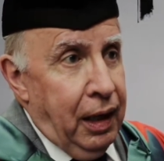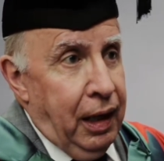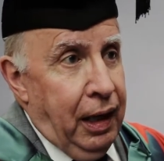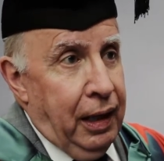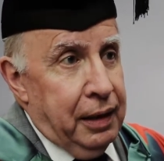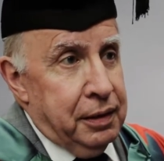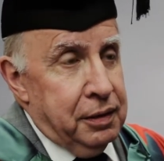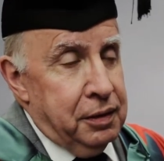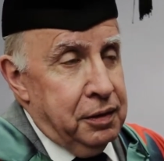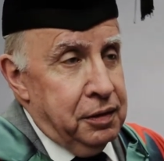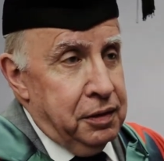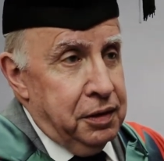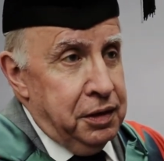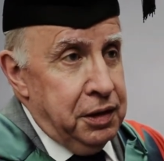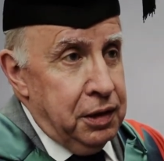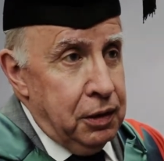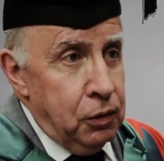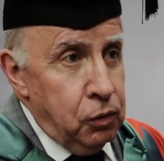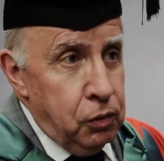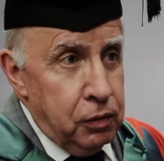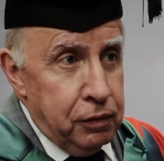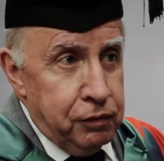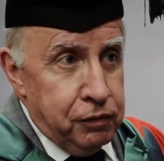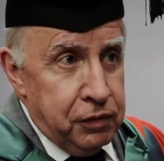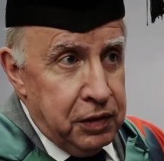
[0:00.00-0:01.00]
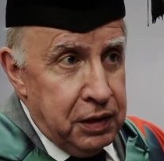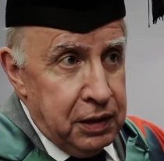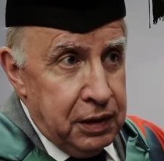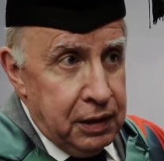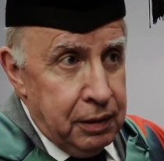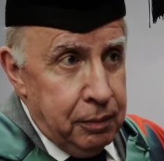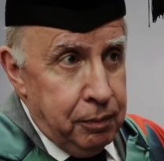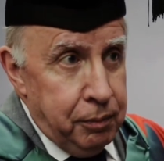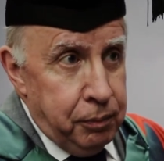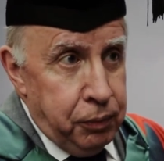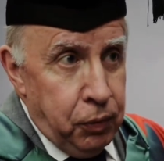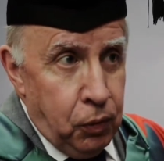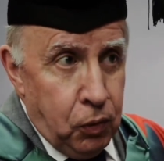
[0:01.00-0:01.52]
and knew of
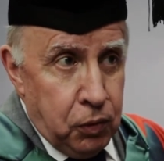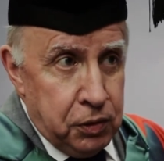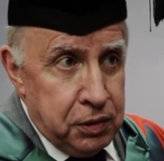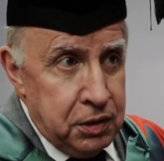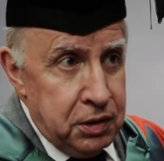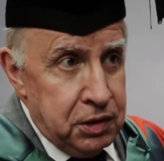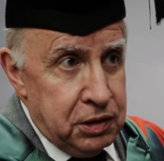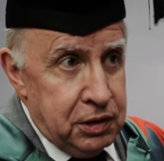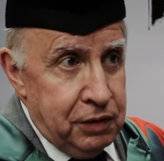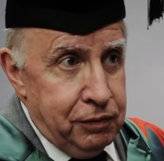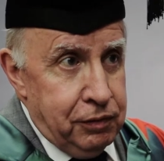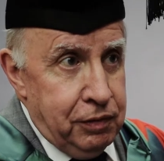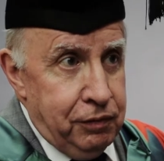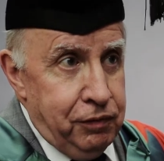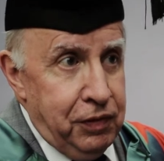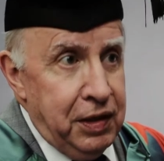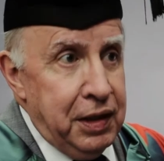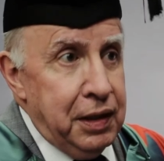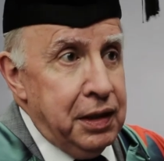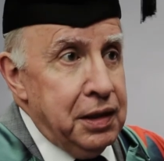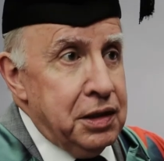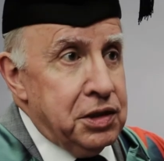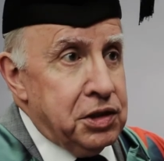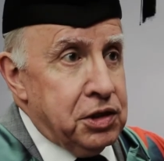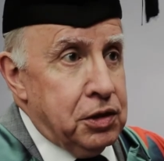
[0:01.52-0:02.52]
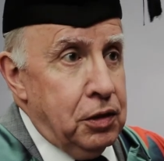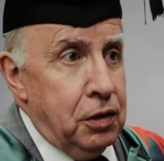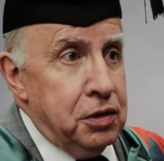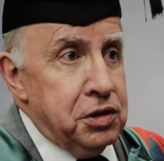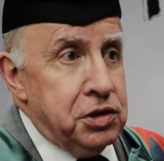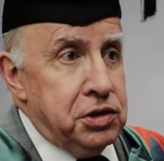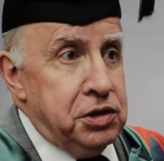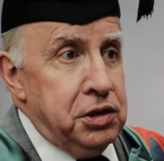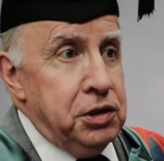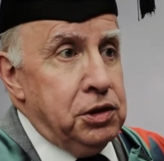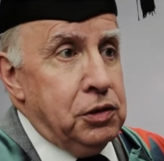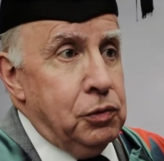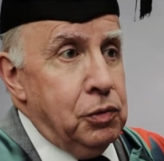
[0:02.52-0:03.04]
the importance of the various
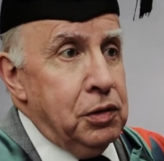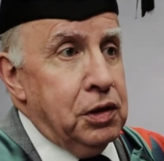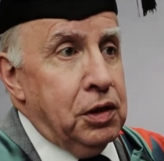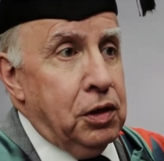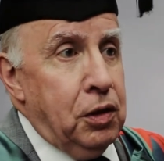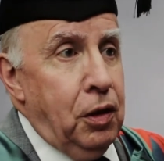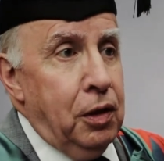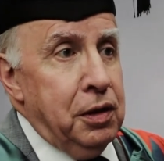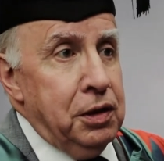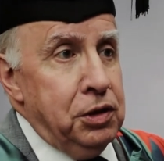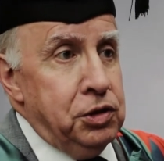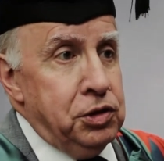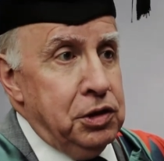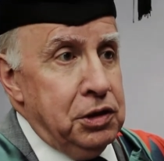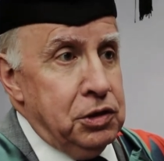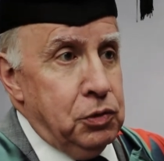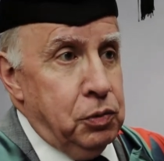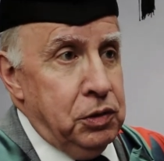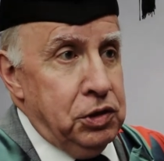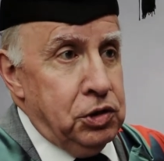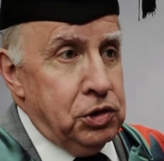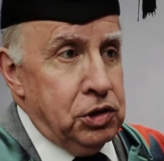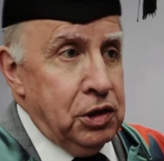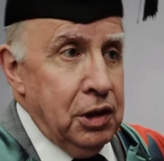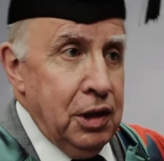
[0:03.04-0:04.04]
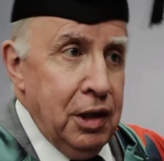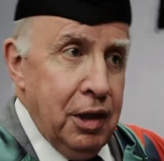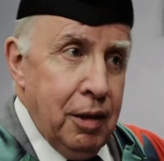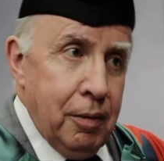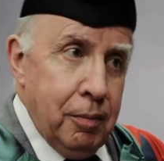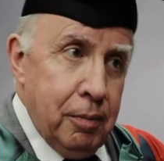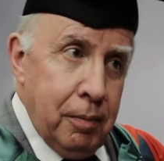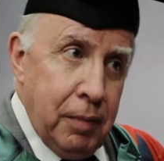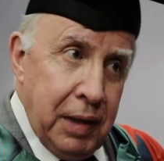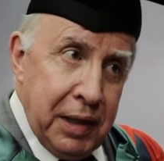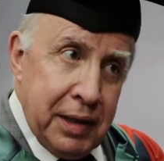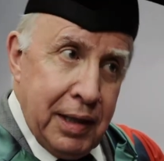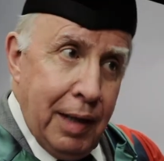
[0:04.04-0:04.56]
constituent colleges which
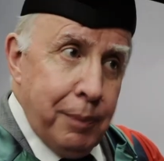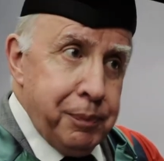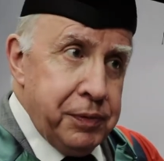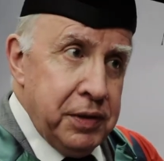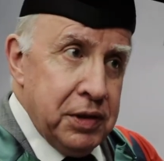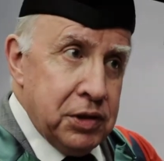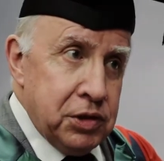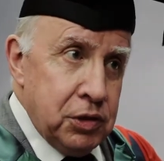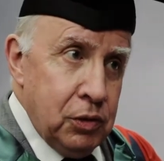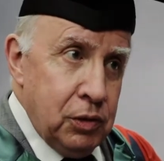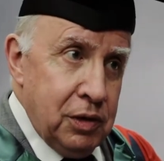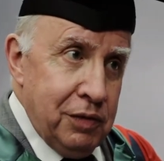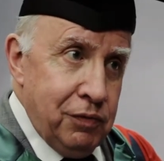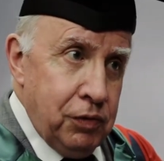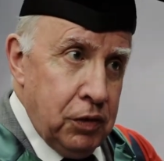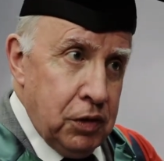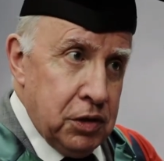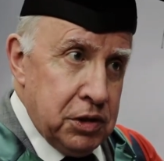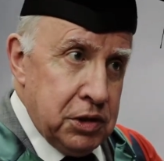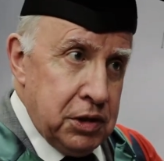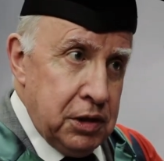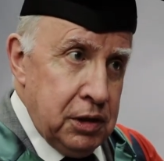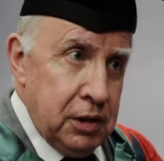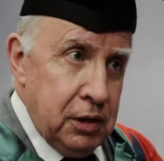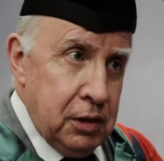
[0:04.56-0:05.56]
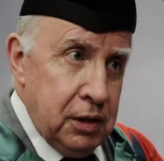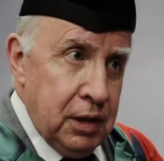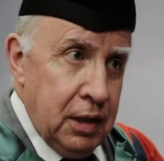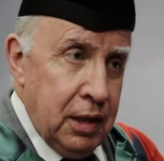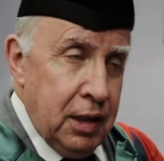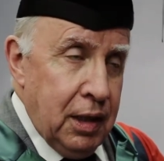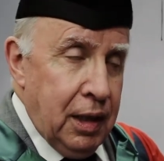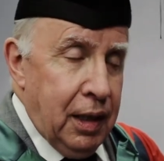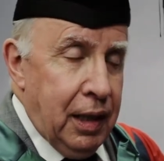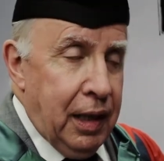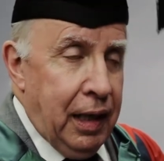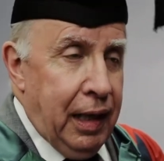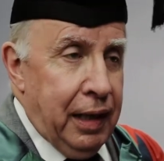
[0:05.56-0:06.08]
make up this university
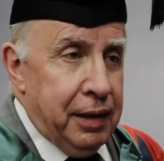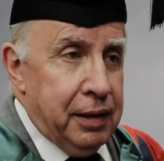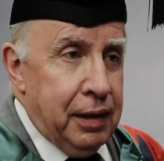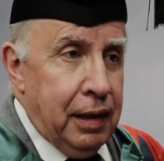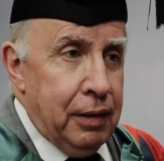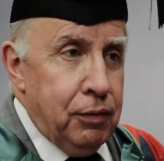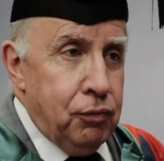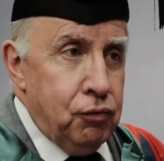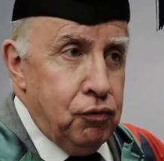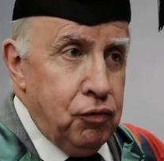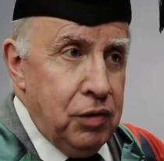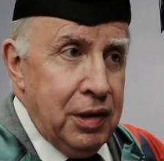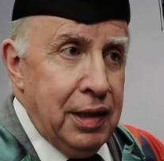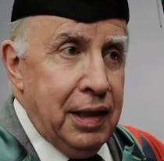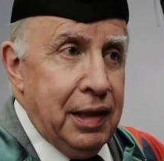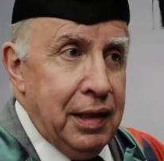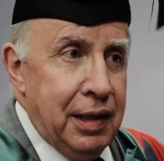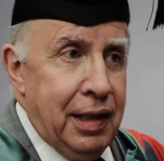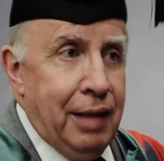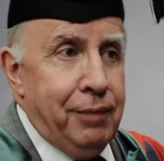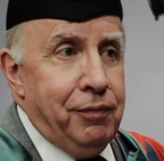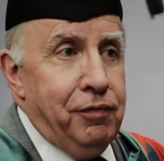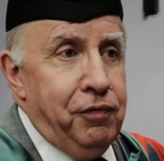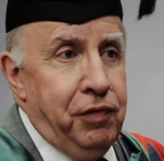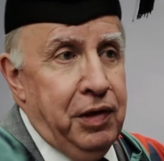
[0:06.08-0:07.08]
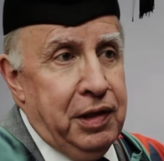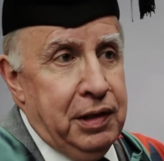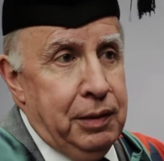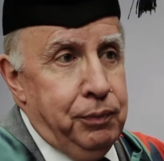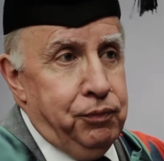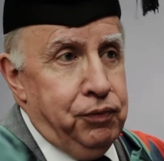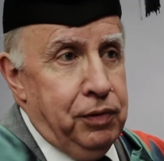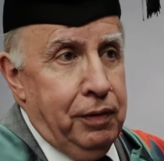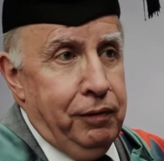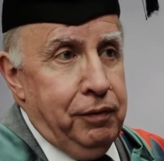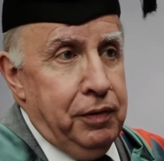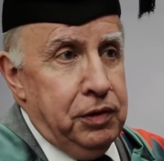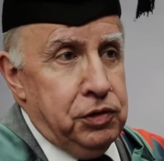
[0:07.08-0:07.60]
and I really am very
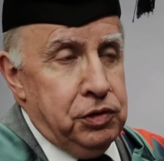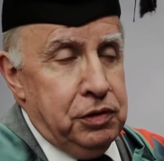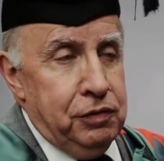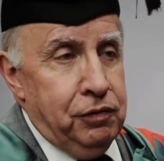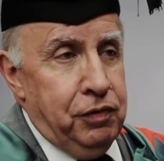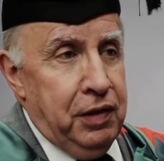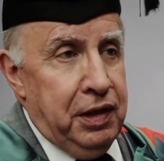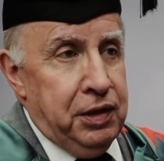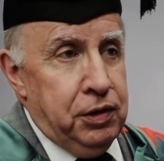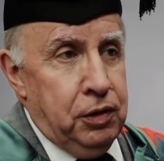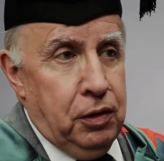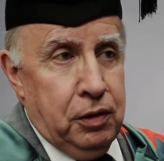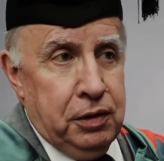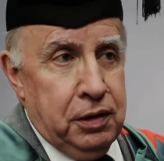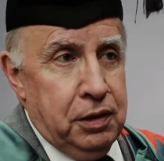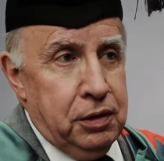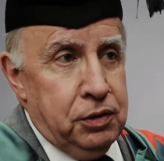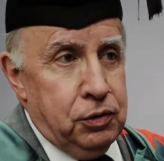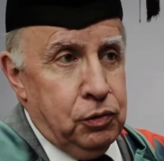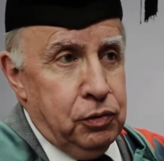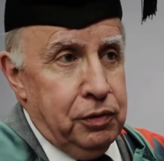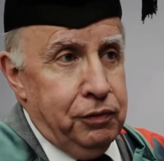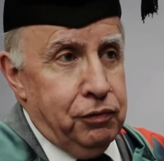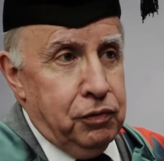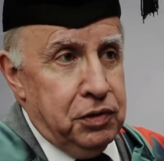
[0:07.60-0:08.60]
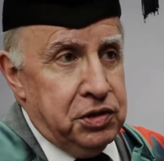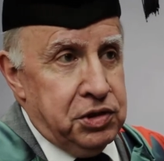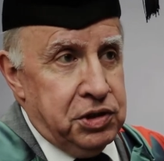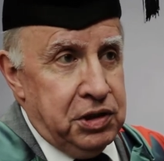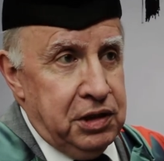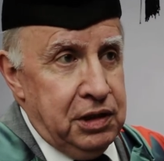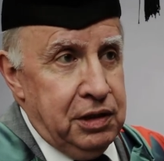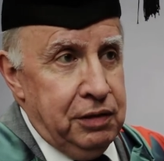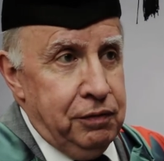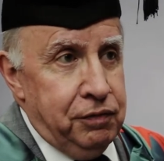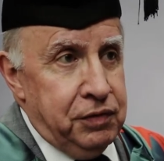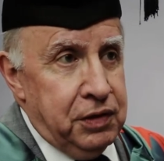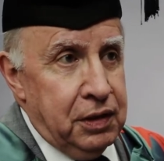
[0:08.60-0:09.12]
privileged and very honoured to have
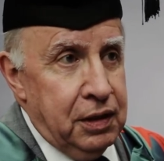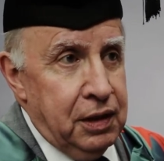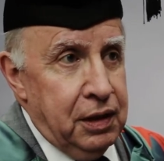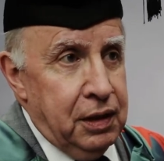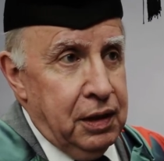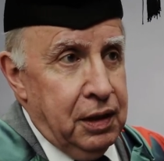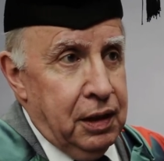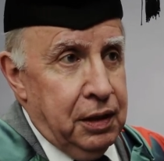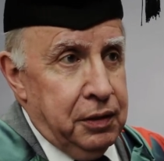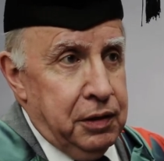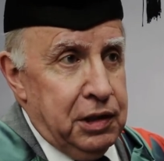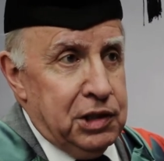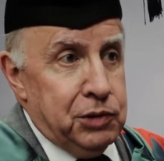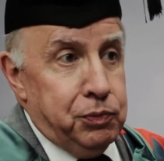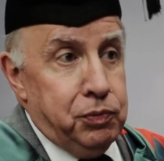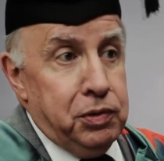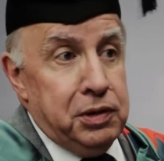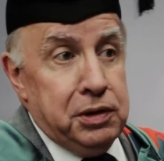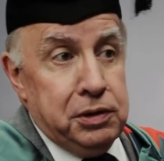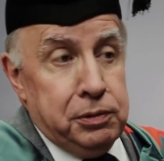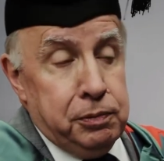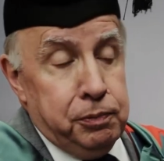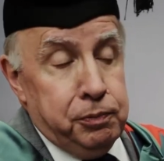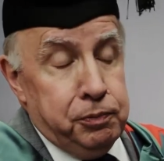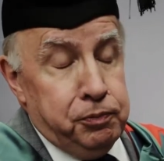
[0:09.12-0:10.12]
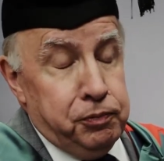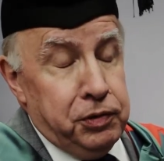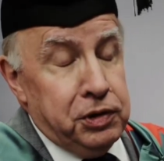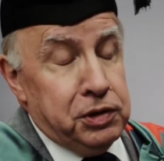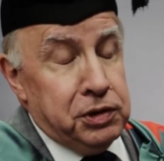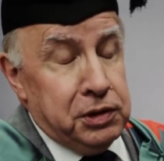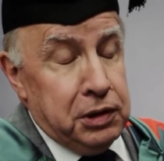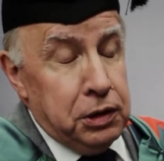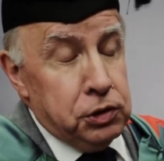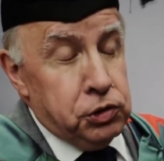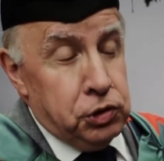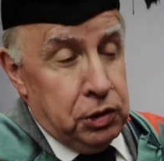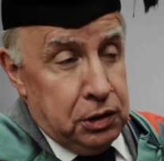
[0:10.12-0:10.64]
received this
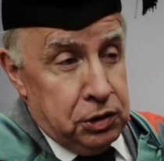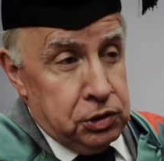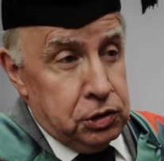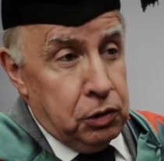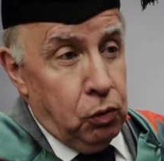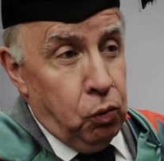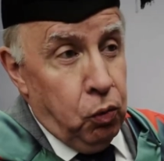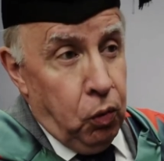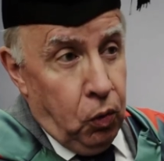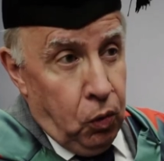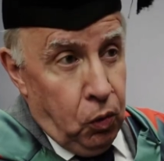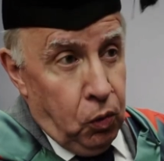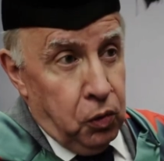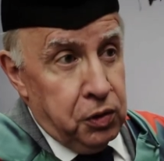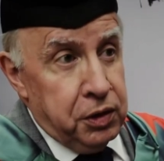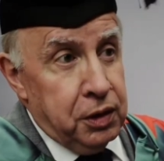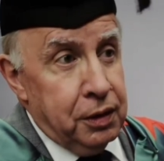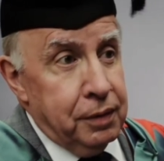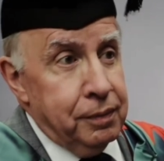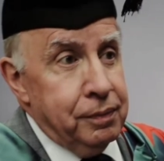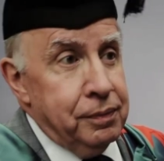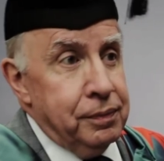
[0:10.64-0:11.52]
prestigious award.